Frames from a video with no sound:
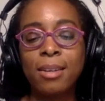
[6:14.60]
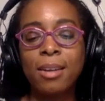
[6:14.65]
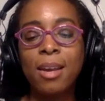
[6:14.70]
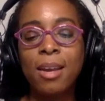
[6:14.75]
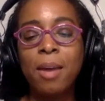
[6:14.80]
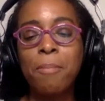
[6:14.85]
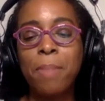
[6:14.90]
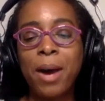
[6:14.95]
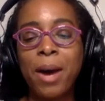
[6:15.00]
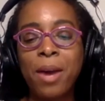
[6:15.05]

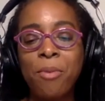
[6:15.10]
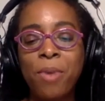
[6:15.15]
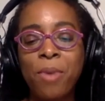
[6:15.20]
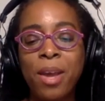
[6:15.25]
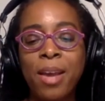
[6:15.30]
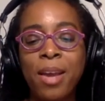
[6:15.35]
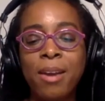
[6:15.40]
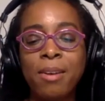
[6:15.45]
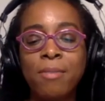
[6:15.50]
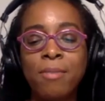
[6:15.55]
by
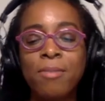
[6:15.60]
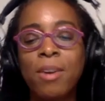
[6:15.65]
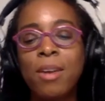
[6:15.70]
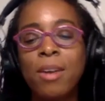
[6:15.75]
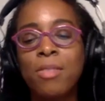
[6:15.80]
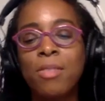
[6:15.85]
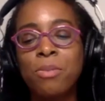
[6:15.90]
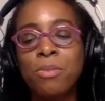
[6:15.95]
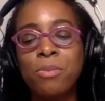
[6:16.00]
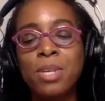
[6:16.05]
way of
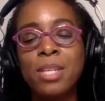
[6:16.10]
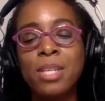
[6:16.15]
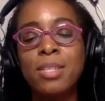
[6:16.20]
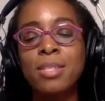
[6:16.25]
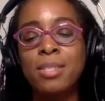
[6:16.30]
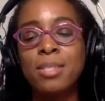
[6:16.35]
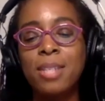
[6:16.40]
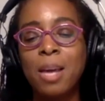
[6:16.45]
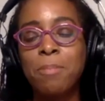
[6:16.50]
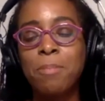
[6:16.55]
three
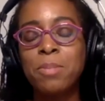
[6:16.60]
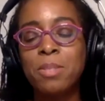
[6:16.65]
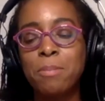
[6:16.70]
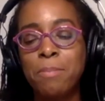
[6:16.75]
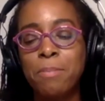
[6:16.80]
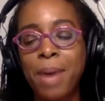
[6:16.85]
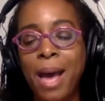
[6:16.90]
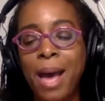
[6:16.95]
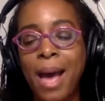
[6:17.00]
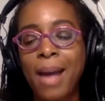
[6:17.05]
steps
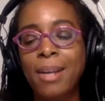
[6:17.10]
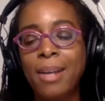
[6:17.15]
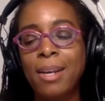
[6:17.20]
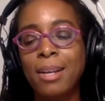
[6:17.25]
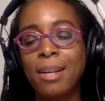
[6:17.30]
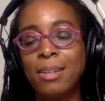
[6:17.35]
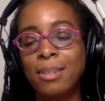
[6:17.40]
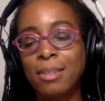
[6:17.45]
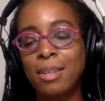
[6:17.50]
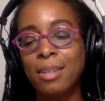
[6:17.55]
back,
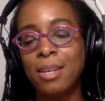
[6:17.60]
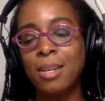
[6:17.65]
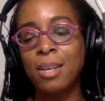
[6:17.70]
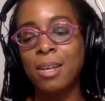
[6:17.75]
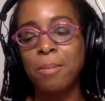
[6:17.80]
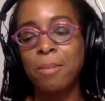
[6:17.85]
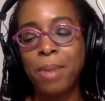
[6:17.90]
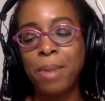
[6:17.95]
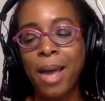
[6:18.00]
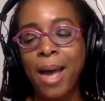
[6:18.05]
looking
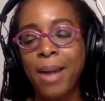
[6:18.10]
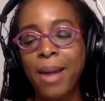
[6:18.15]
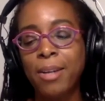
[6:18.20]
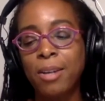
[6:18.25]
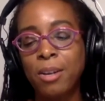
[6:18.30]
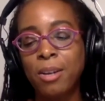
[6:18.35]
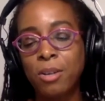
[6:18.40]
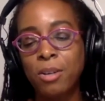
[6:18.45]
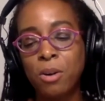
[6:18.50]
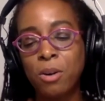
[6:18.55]
black
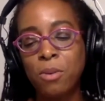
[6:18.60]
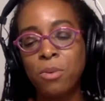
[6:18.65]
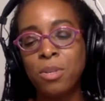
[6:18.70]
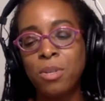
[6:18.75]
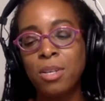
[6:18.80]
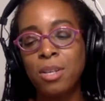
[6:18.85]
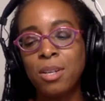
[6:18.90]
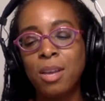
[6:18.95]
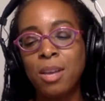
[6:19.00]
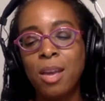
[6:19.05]

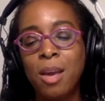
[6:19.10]
coded,